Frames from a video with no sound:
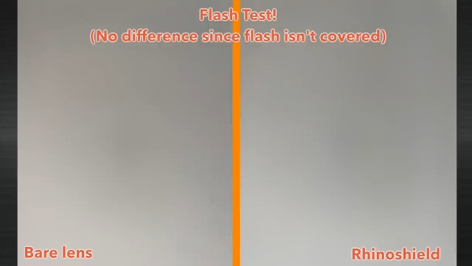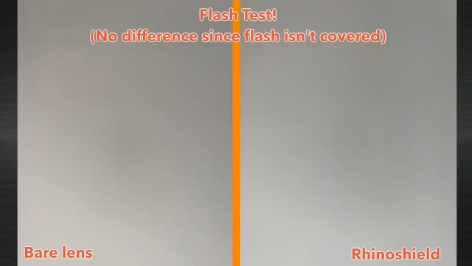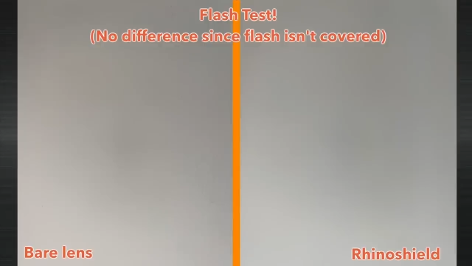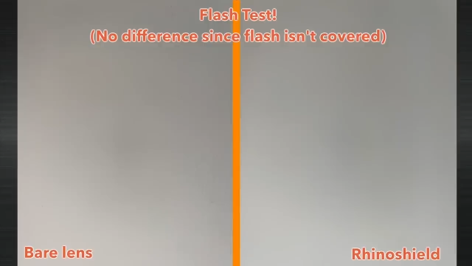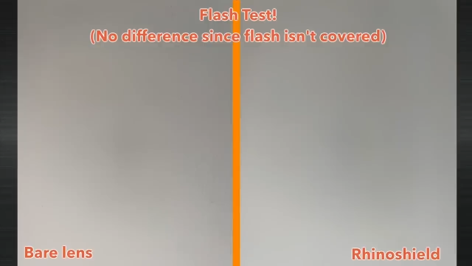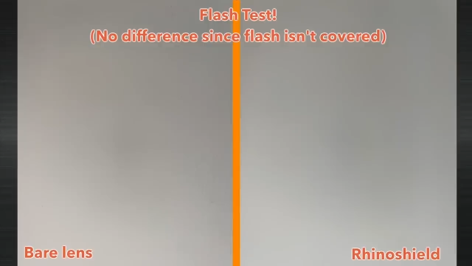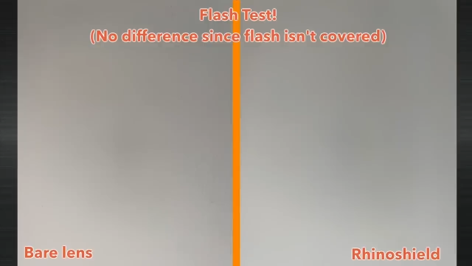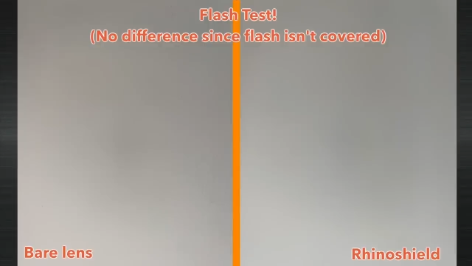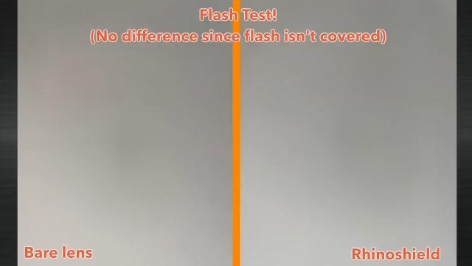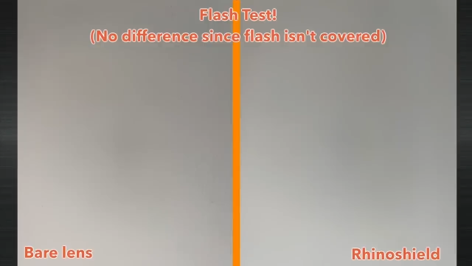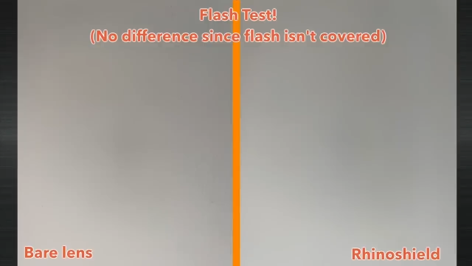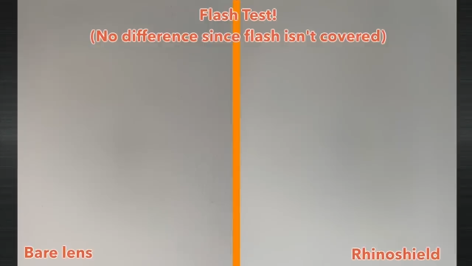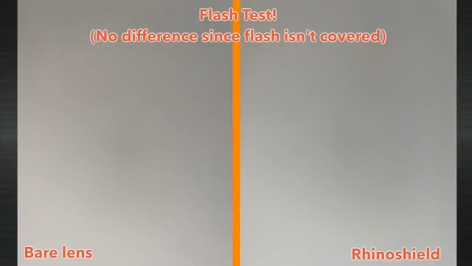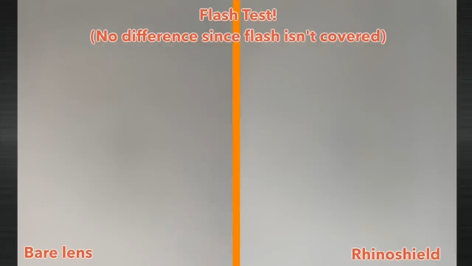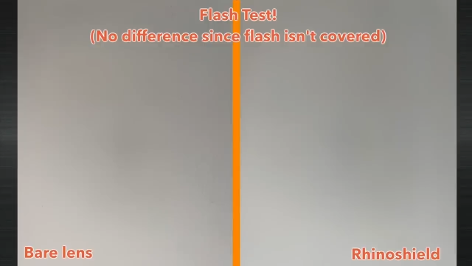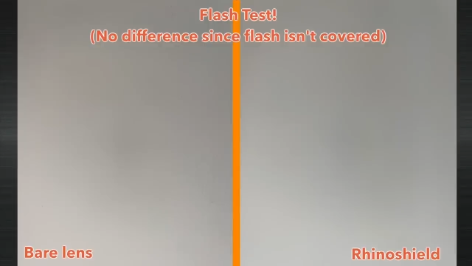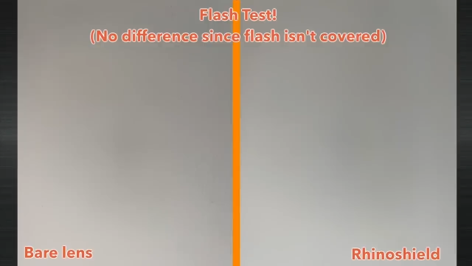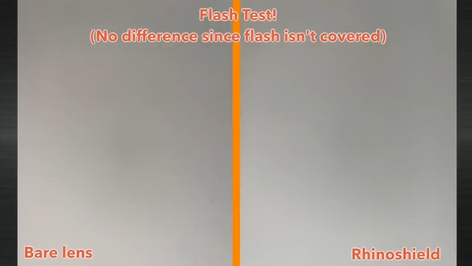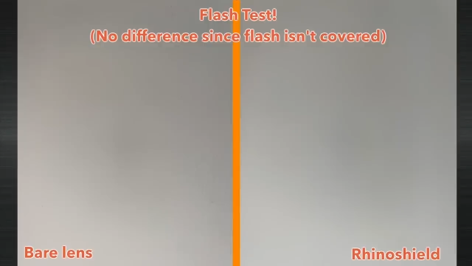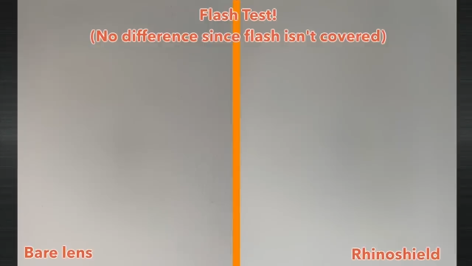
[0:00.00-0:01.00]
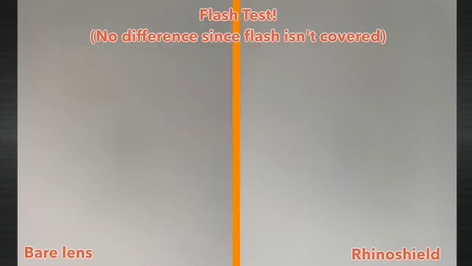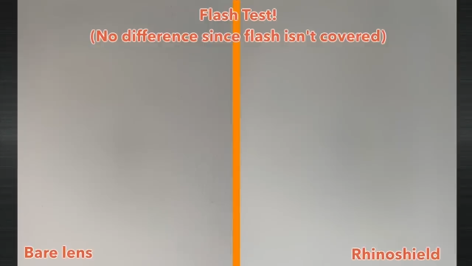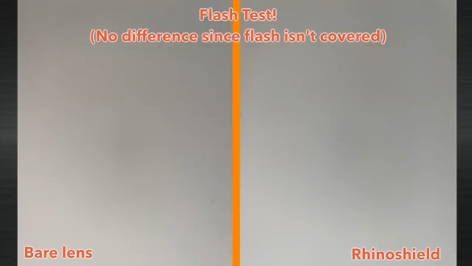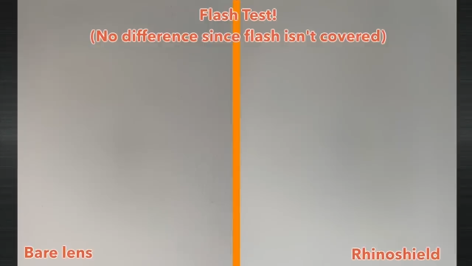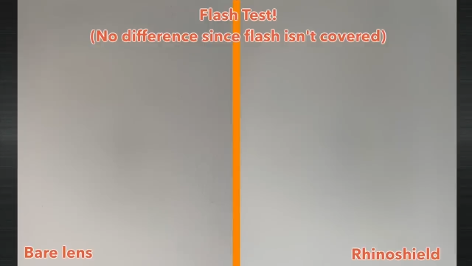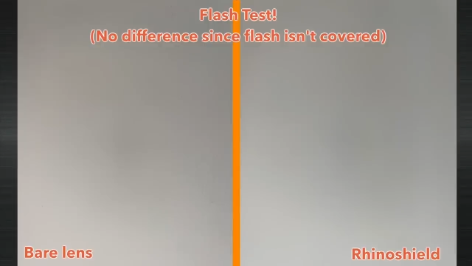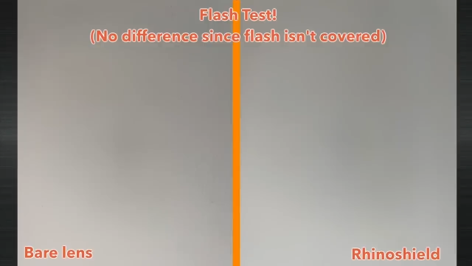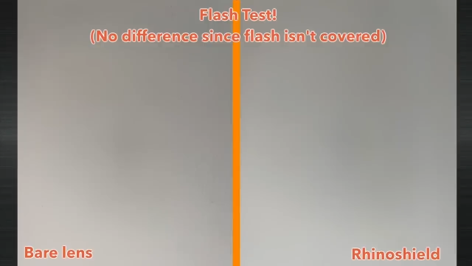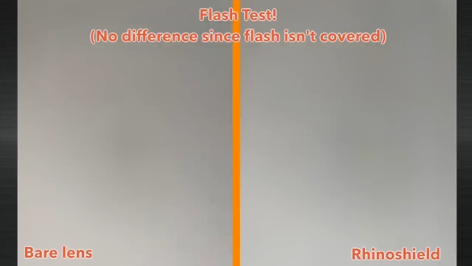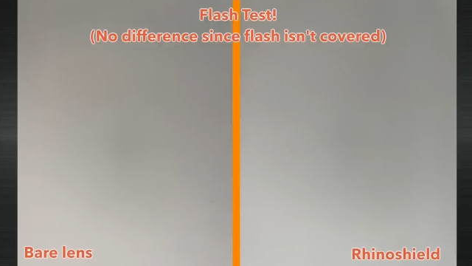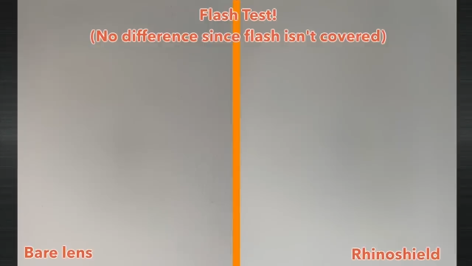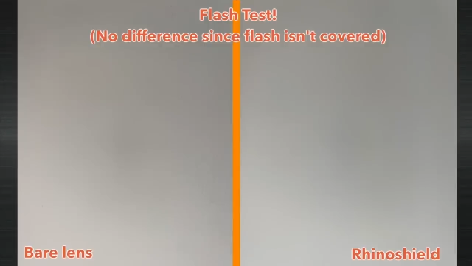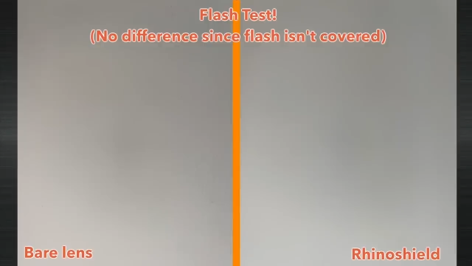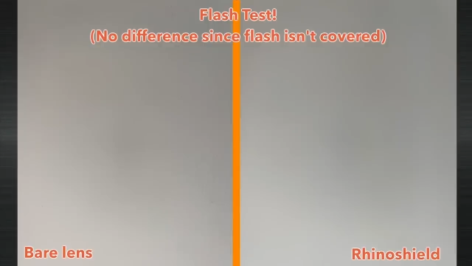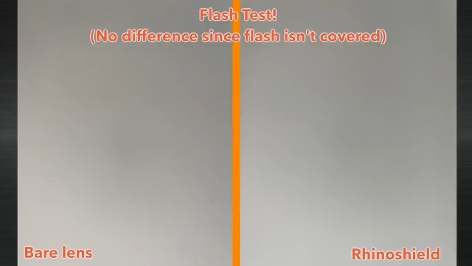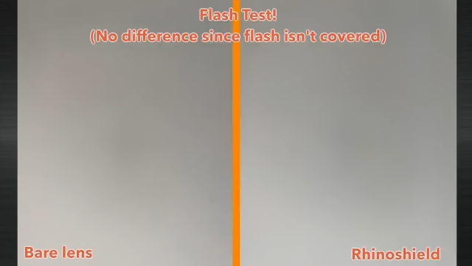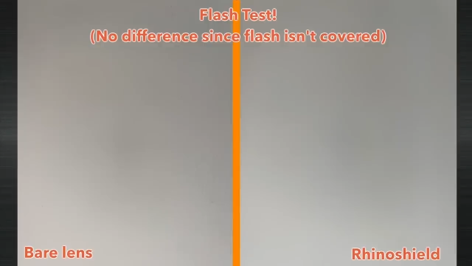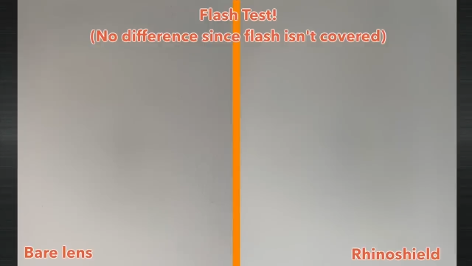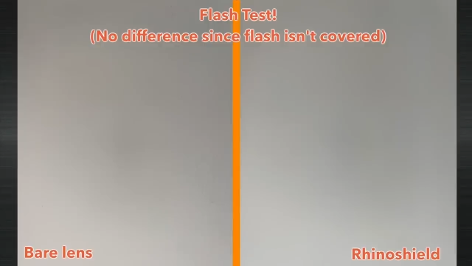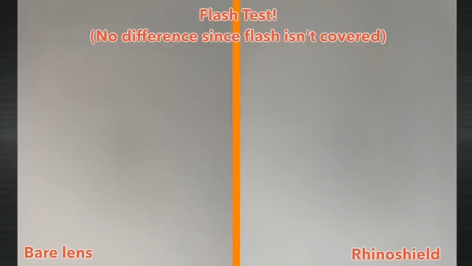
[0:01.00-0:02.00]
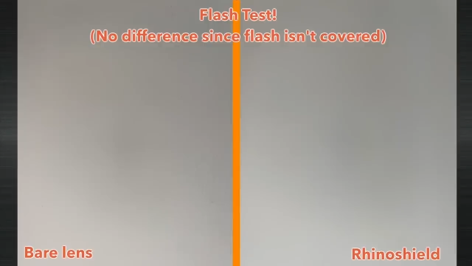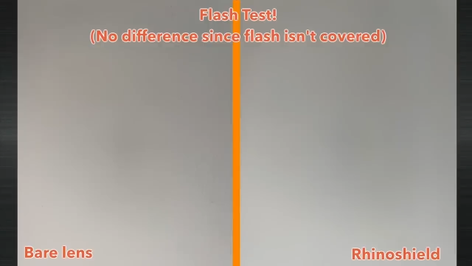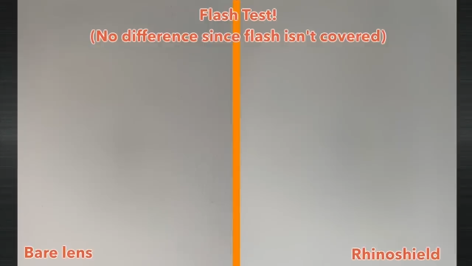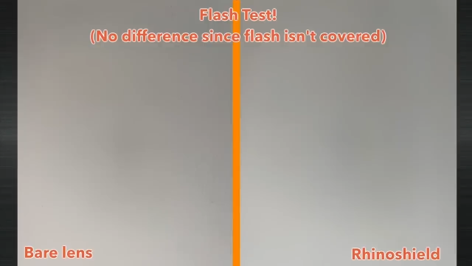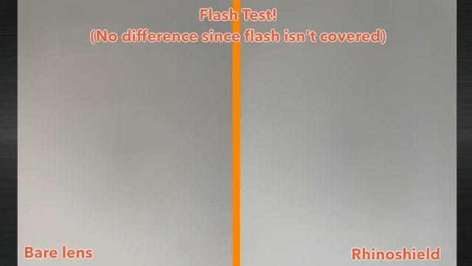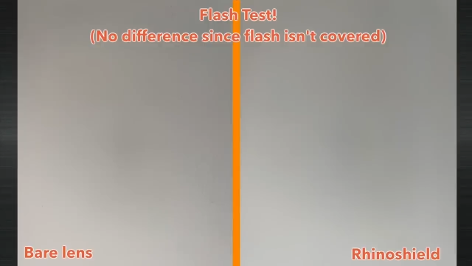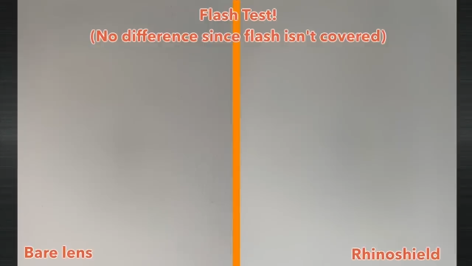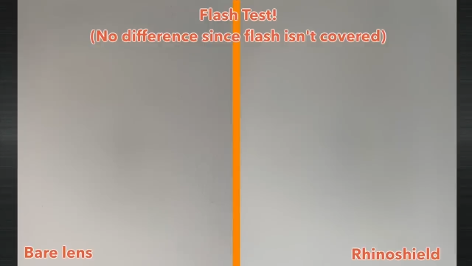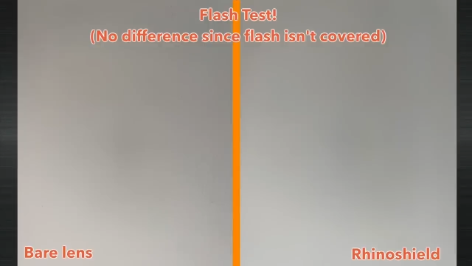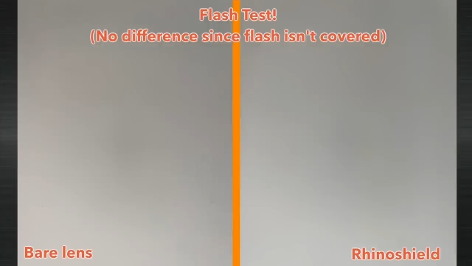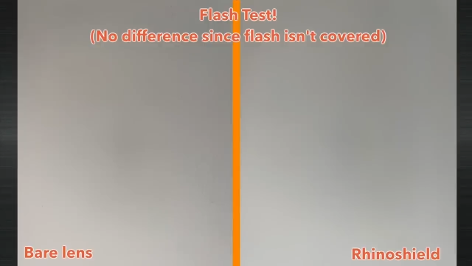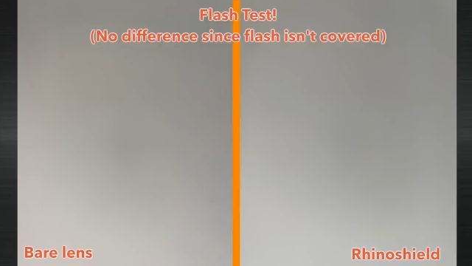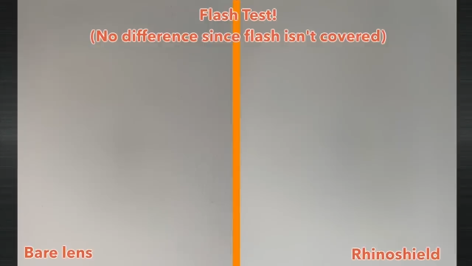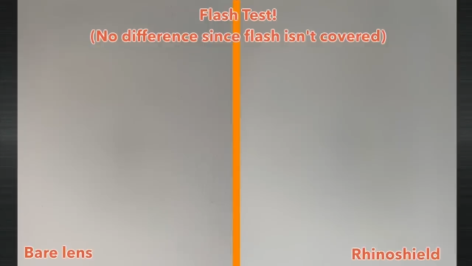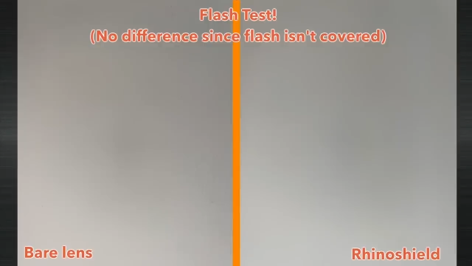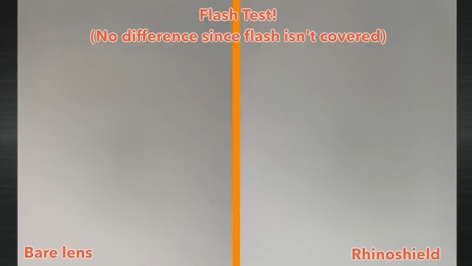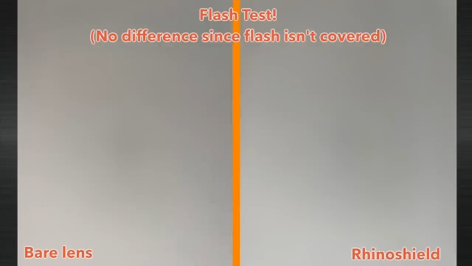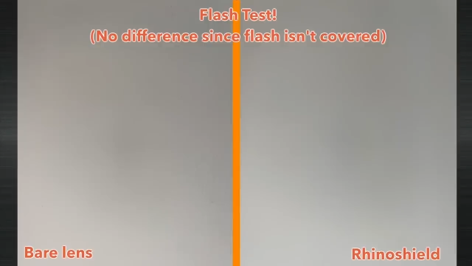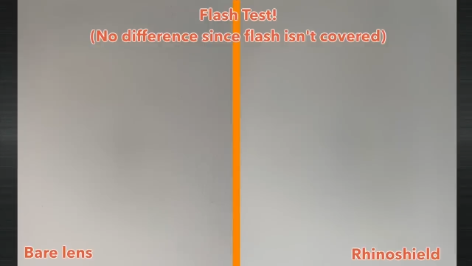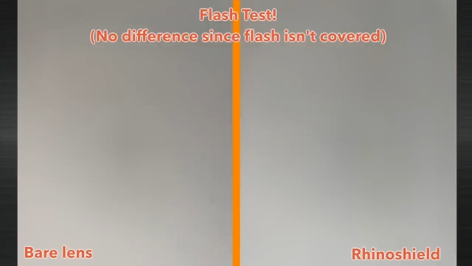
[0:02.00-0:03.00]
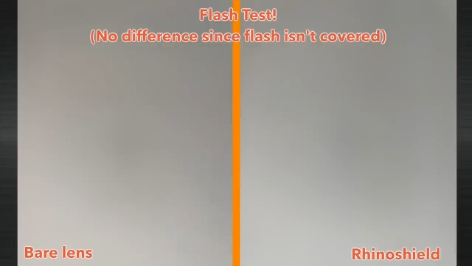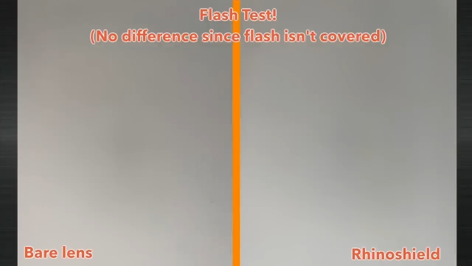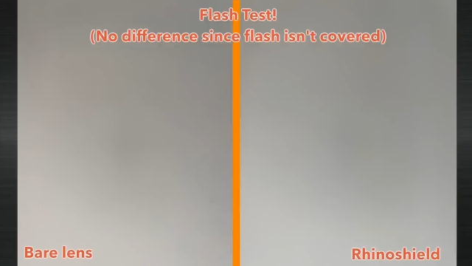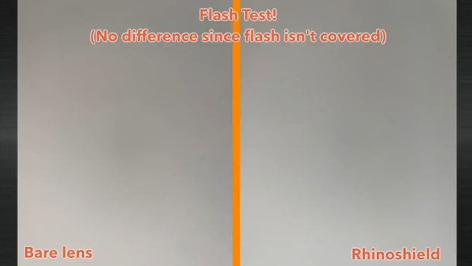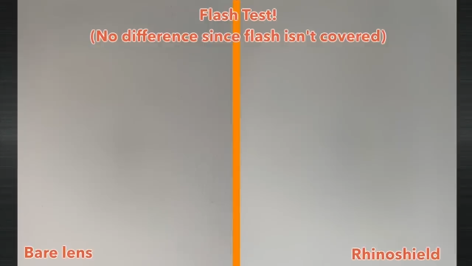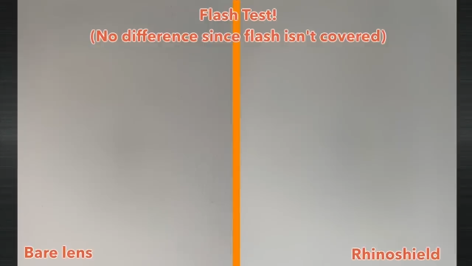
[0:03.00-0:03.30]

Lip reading: No face is visible, so there are no lips to read.